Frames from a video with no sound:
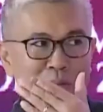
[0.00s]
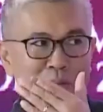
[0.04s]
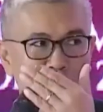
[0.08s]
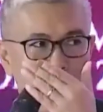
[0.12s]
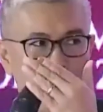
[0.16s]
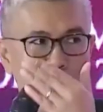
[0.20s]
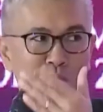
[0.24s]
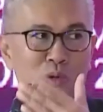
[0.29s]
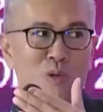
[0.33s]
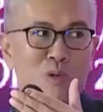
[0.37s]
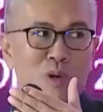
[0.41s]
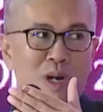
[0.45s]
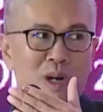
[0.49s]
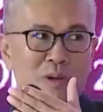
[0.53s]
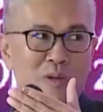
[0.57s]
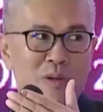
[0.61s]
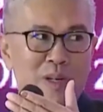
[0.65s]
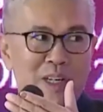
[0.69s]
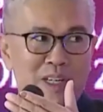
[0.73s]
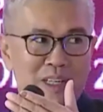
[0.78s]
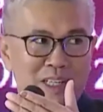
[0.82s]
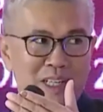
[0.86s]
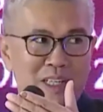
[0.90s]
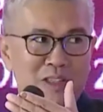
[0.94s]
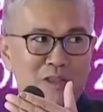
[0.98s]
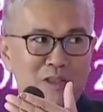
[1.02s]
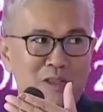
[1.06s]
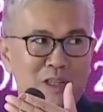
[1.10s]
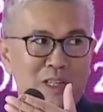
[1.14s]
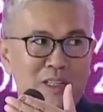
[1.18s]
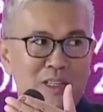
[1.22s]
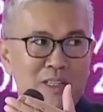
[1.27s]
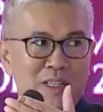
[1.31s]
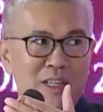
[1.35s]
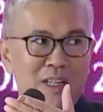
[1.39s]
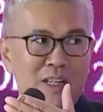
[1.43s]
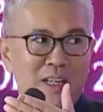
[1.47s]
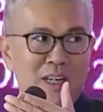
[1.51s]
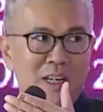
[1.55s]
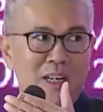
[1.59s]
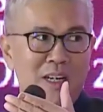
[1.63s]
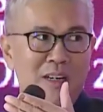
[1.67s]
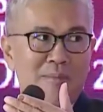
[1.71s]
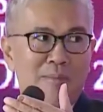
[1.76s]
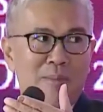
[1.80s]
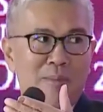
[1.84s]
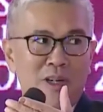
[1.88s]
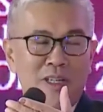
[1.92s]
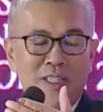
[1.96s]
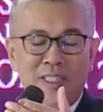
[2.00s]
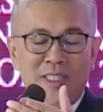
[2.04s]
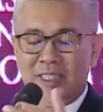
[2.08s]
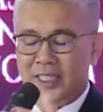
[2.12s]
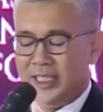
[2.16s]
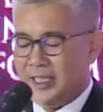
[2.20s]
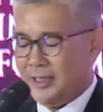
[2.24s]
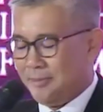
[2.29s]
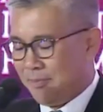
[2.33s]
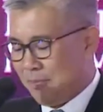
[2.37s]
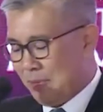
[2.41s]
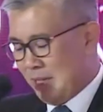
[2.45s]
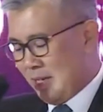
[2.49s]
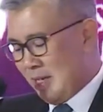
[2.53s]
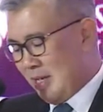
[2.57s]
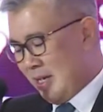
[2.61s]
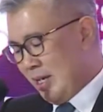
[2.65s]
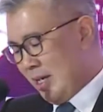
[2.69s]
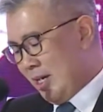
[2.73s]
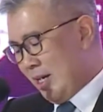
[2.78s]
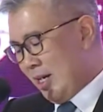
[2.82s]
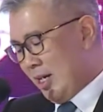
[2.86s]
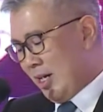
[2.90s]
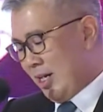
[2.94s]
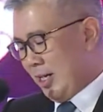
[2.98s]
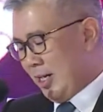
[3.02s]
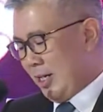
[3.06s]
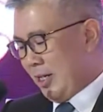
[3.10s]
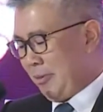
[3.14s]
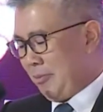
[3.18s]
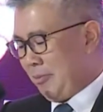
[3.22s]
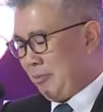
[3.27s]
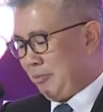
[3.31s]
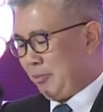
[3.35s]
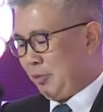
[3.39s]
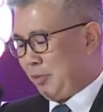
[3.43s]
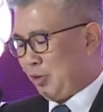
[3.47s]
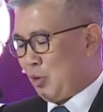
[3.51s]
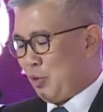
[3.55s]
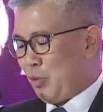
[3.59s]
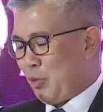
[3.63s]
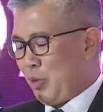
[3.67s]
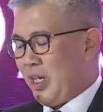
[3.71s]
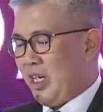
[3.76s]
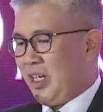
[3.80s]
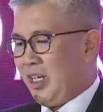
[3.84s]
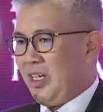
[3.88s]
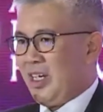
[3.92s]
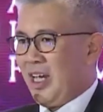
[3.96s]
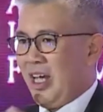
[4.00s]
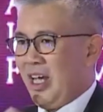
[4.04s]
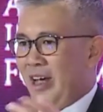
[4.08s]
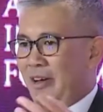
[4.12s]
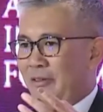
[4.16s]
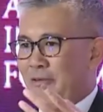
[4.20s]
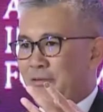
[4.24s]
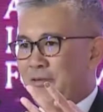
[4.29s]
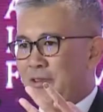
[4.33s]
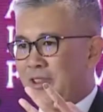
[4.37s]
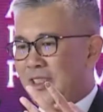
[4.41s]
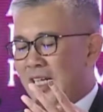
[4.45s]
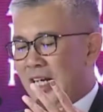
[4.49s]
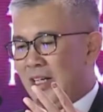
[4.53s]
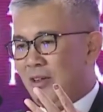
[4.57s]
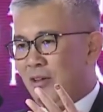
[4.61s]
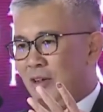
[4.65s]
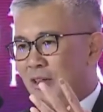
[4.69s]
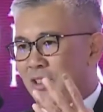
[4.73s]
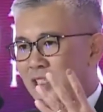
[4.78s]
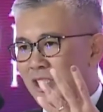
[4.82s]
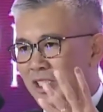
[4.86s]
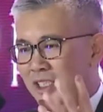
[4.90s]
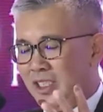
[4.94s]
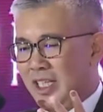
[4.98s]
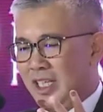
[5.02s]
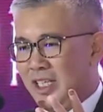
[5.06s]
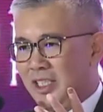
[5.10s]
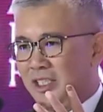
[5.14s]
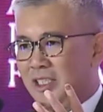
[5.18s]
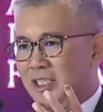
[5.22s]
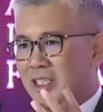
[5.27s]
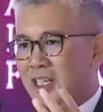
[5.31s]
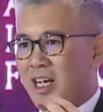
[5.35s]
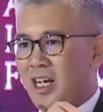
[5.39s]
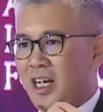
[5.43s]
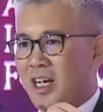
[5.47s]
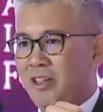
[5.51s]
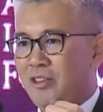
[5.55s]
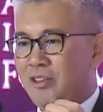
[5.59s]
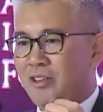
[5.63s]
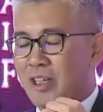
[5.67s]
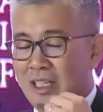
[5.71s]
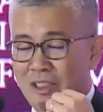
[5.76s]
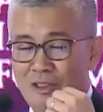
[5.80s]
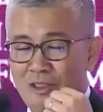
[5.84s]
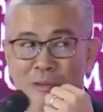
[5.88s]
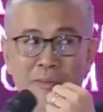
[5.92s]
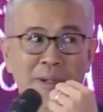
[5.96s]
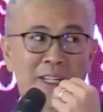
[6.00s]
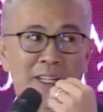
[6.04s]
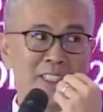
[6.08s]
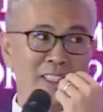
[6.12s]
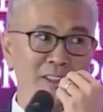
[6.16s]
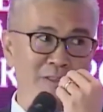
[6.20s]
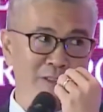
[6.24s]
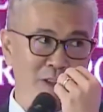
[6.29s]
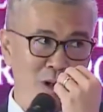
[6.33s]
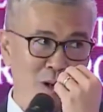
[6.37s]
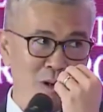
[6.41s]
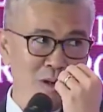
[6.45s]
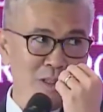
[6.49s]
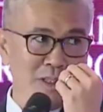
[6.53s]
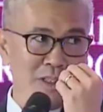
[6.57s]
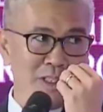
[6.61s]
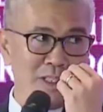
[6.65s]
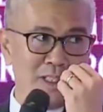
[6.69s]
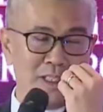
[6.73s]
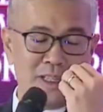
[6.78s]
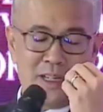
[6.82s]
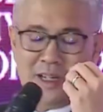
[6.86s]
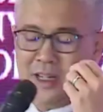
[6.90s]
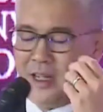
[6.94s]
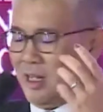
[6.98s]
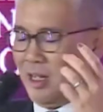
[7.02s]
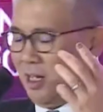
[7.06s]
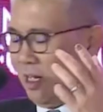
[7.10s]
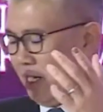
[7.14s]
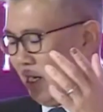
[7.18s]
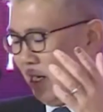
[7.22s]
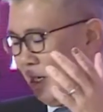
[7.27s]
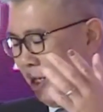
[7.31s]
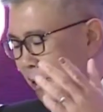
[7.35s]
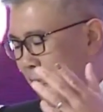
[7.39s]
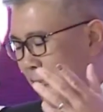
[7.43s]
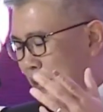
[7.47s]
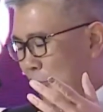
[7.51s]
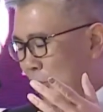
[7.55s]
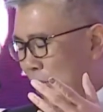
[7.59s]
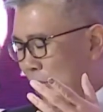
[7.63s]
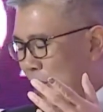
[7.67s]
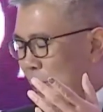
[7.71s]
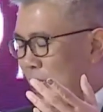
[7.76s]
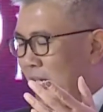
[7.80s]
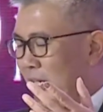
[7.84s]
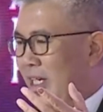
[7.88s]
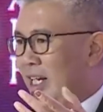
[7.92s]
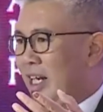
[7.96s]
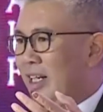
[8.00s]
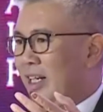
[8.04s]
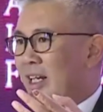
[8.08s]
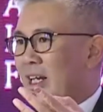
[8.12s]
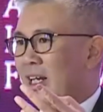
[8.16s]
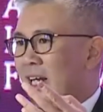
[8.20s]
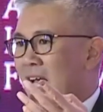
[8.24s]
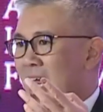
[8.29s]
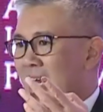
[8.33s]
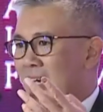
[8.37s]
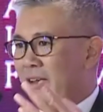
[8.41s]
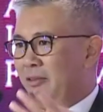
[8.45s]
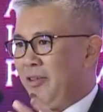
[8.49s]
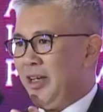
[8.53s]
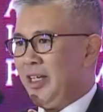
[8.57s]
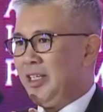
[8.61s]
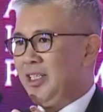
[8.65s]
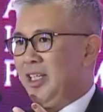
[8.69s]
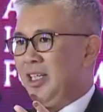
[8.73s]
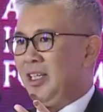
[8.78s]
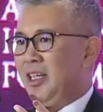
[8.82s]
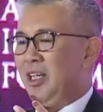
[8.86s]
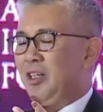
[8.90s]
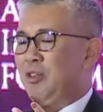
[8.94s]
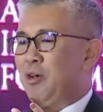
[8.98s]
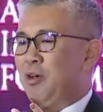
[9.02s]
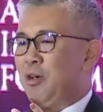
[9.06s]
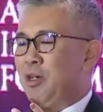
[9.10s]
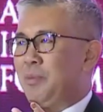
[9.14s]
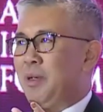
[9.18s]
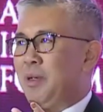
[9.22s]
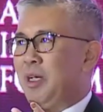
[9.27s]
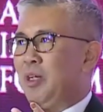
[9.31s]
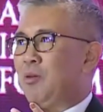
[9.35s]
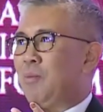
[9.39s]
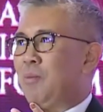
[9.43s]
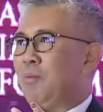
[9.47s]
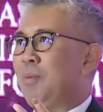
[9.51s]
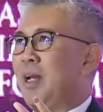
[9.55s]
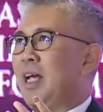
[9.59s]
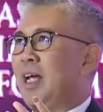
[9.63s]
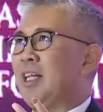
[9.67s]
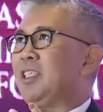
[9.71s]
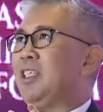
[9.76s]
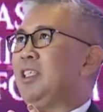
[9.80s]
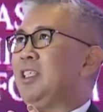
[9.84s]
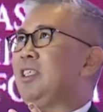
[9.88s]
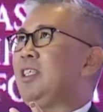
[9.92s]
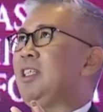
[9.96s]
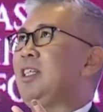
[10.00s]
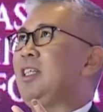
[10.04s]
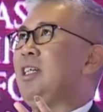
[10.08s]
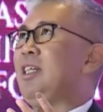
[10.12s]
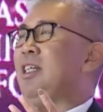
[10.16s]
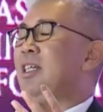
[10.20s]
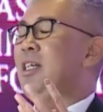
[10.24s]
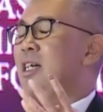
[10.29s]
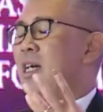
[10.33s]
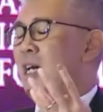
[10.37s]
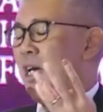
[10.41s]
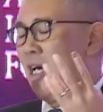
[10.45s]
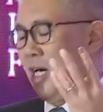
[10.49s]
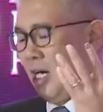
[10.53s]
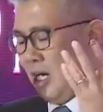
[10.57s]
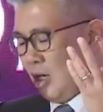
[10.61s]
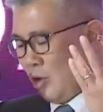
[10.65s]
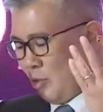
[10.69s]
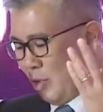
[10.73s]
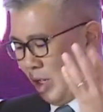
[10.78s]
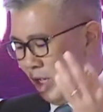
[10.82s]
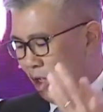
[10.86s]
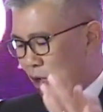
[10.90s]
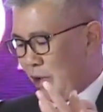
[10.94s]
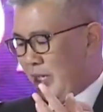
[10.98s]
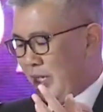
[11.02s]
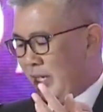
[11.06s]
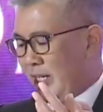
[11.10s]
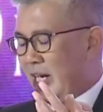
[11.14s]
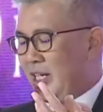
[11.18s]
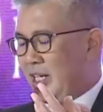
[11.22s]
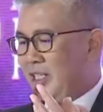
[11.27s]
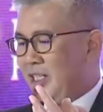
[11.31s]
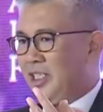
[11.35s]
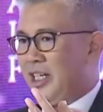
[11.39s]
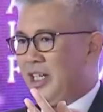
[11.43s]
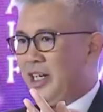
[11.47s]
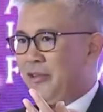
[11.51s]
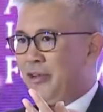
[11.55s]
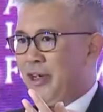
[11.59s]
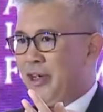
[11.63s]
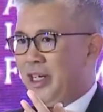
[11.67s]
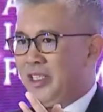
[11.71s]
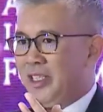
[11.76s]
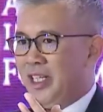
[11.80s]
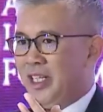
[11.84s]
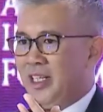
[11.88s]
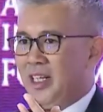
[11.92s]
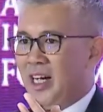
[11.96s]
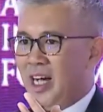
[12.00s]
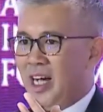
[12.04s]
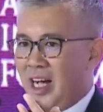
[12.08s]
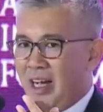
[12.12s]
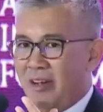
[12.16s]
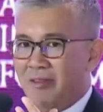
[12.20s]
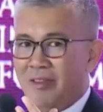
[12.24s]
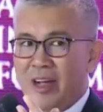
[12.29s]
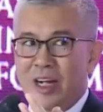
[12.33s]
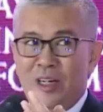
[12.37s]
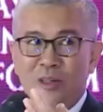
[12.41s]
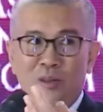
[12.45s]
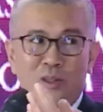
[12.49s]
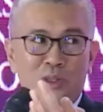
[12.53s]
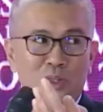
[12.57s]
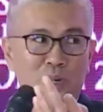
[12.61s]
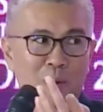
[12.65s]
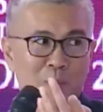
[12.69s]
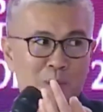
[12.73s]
through our industrial policy. So we have set on 6 transformative goals. We're looking at elevating economic complexity. We're looking at generating high-value job